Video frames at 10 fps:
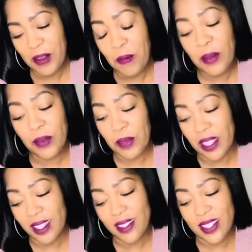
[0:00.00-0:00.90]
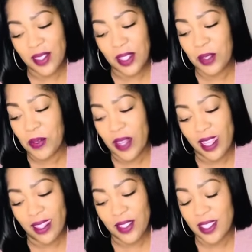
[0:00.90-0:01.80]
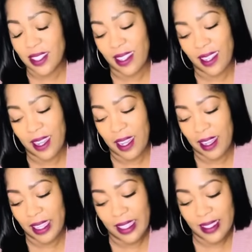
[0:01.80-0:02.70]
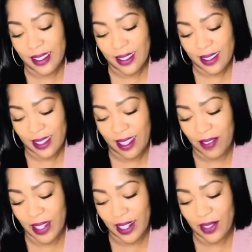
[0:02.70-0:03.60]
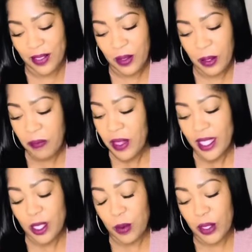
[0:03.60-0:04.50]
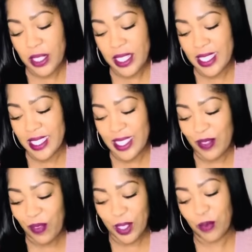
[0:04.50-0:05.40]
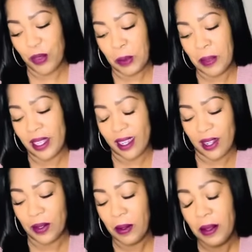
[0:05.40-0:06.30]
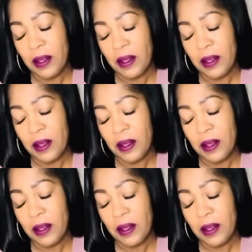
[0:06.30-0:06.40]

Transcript: but either, either way, you're just like, I, I can't, not right now. This person is, is flipping now.